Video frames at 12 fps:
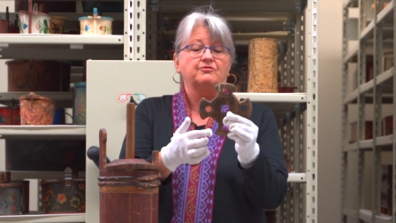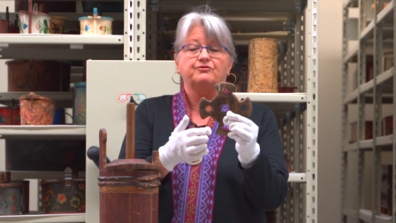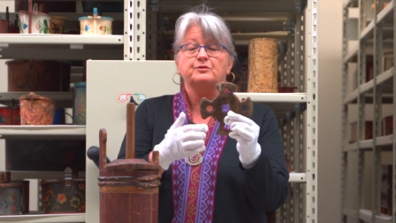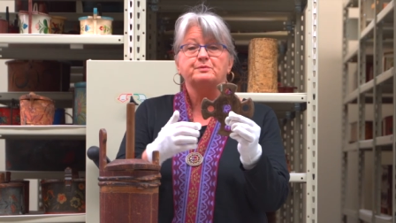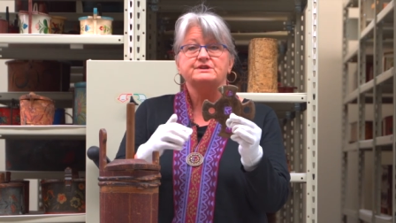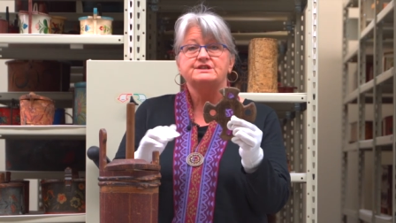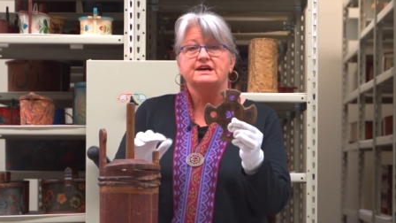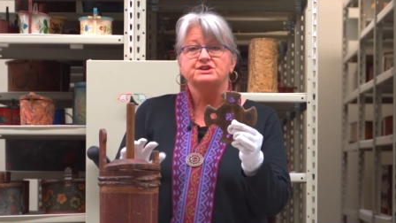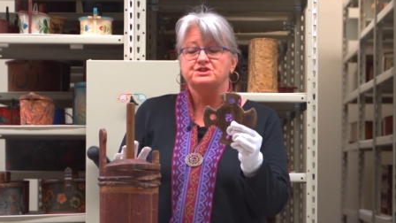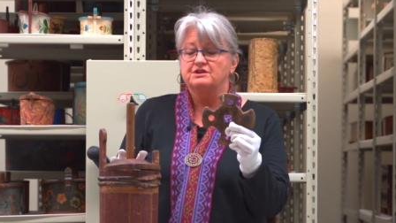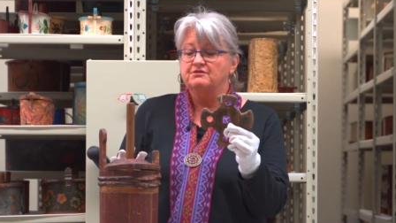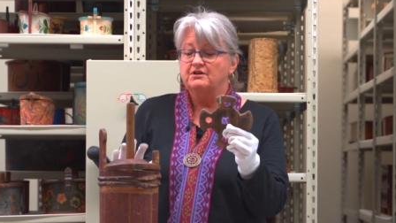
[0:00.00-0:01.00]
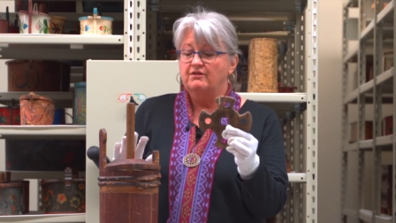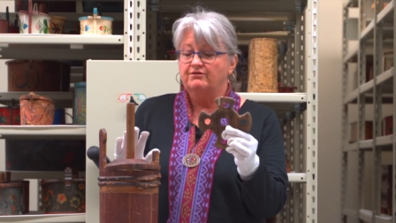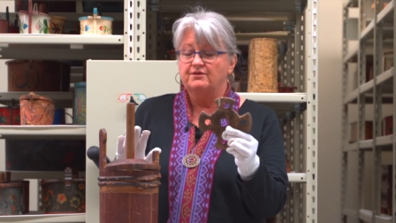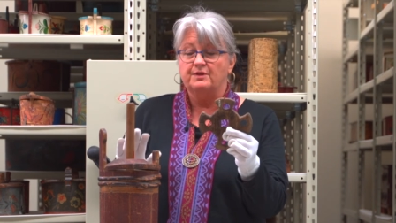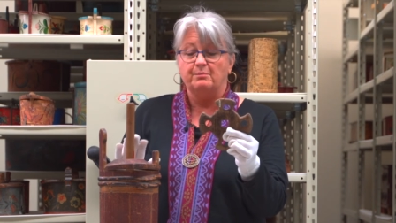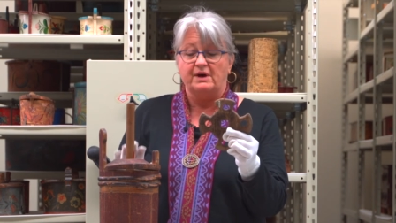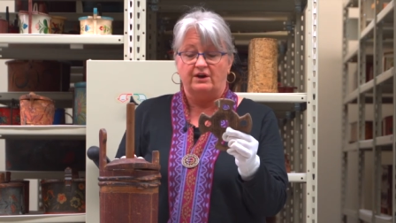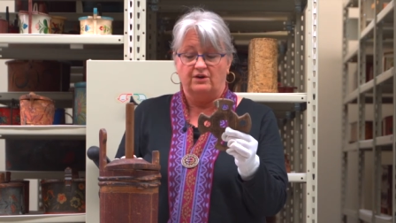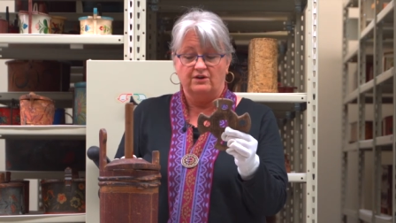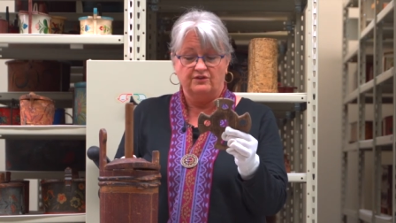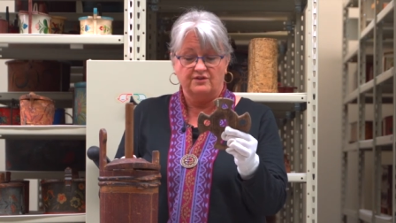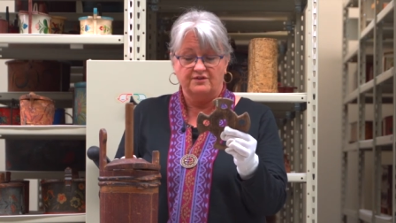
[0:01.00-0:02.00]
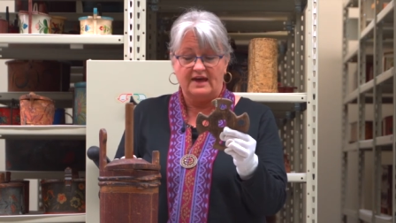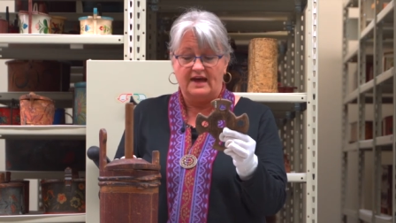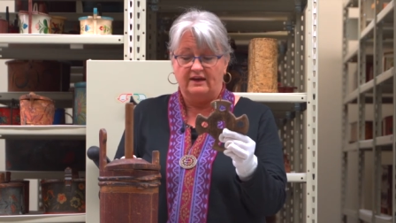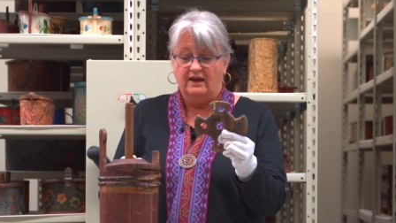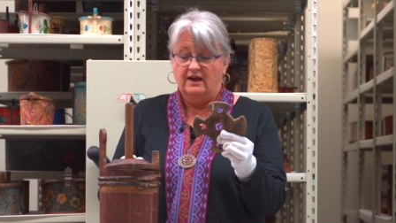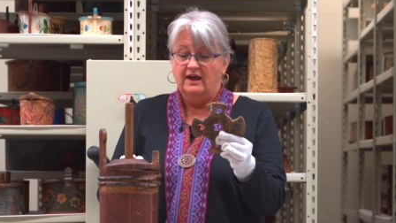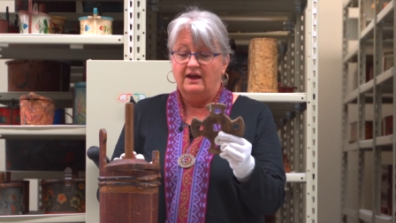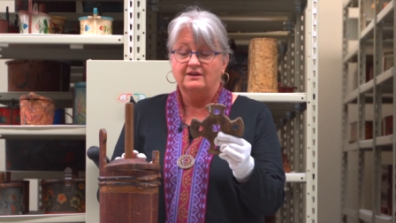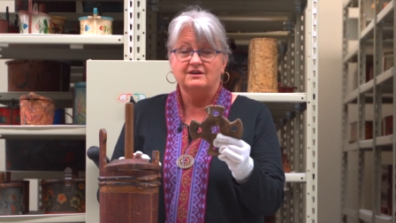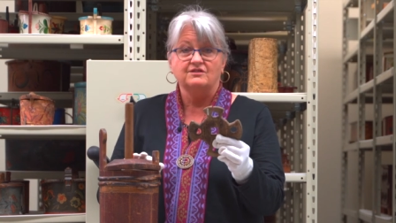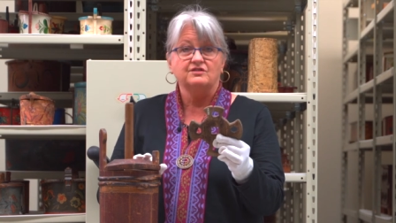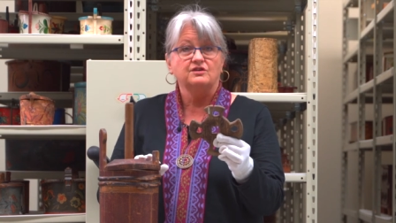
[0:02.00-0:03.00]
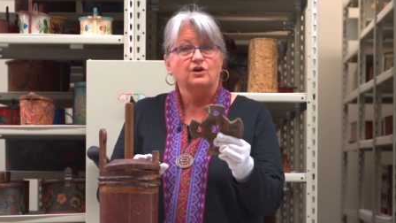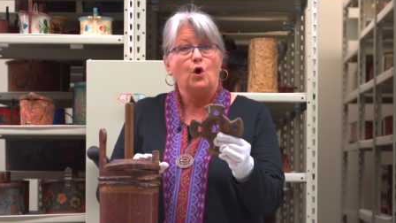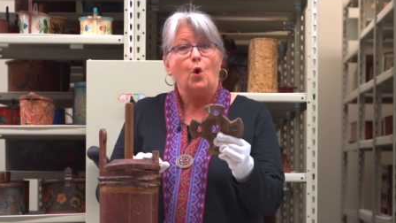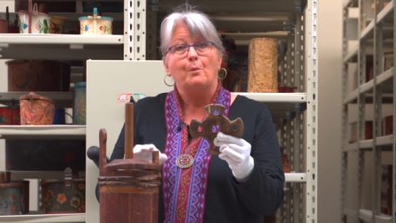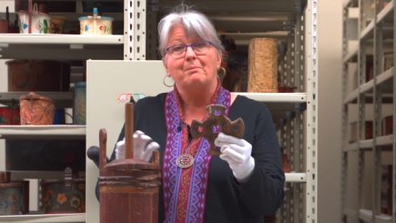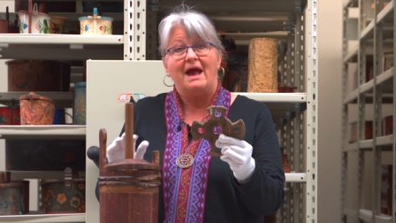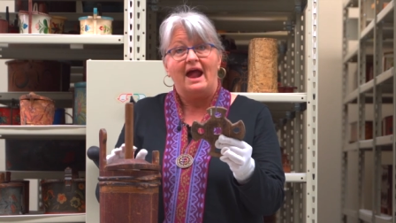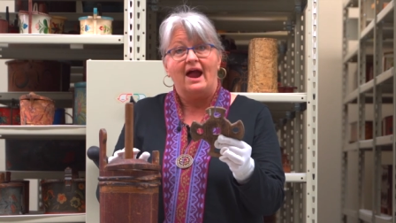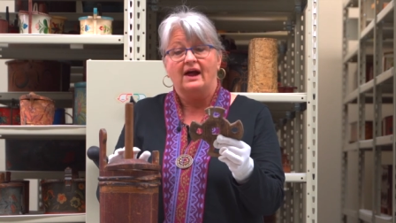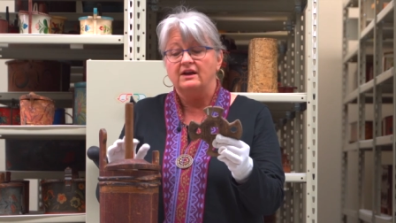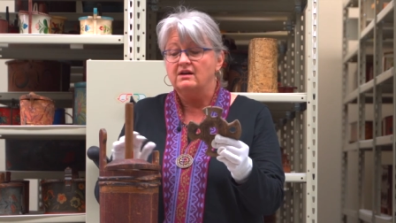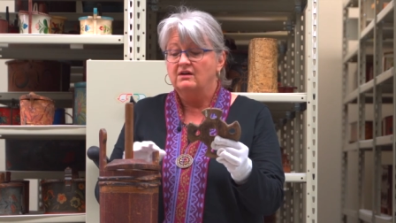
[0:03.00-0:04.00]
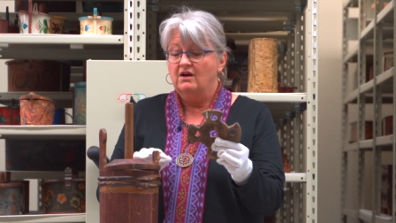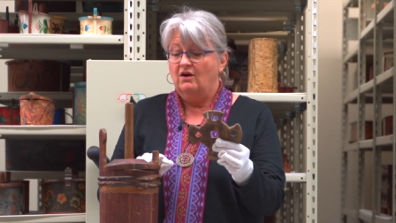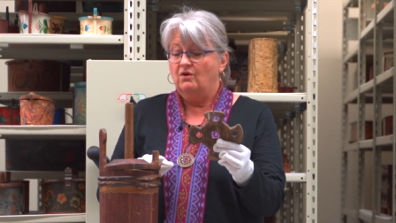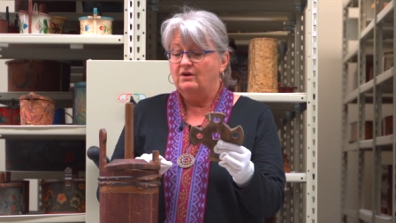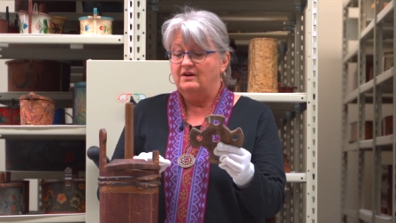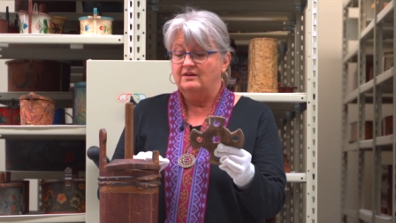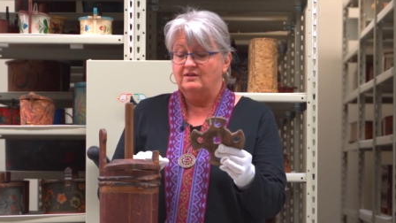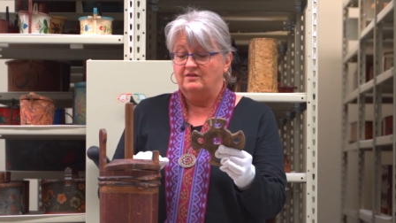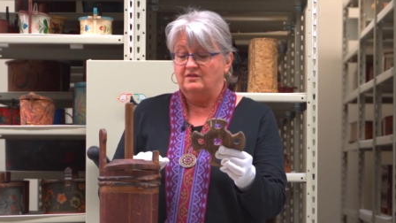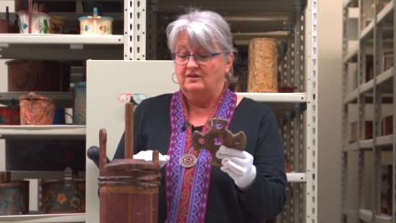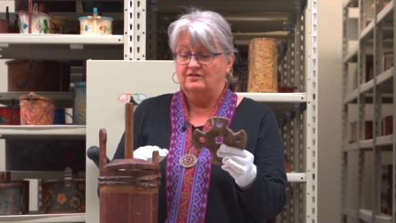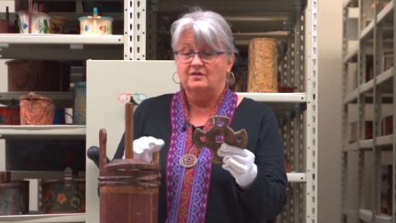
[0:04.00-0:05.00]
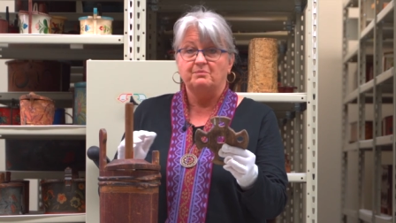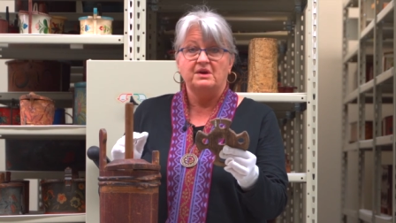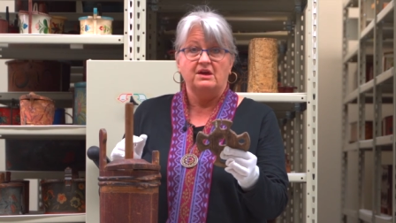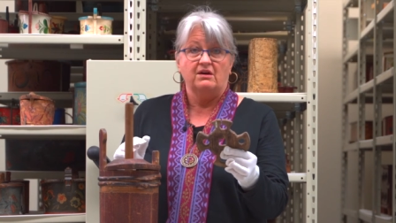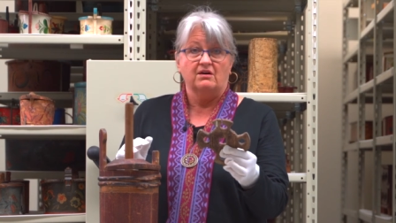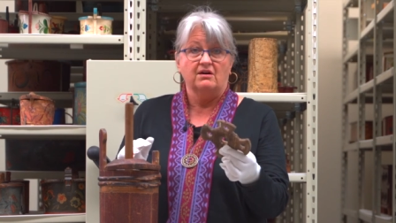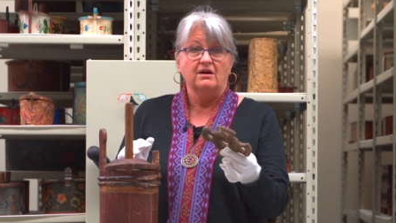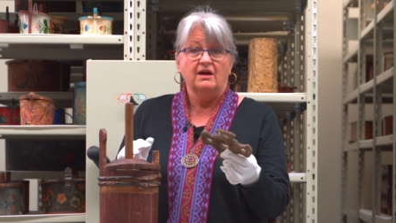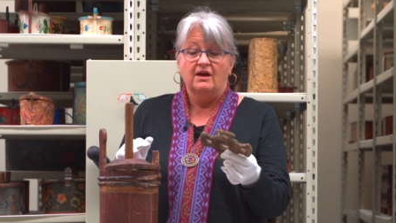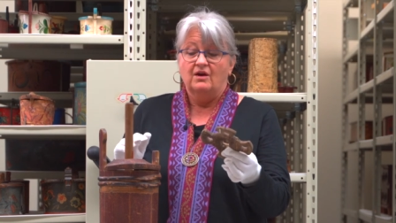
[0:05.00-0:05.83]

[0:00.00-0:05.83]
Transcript: for protection for the butter so that it doesn't go bad or it doesn't disappear.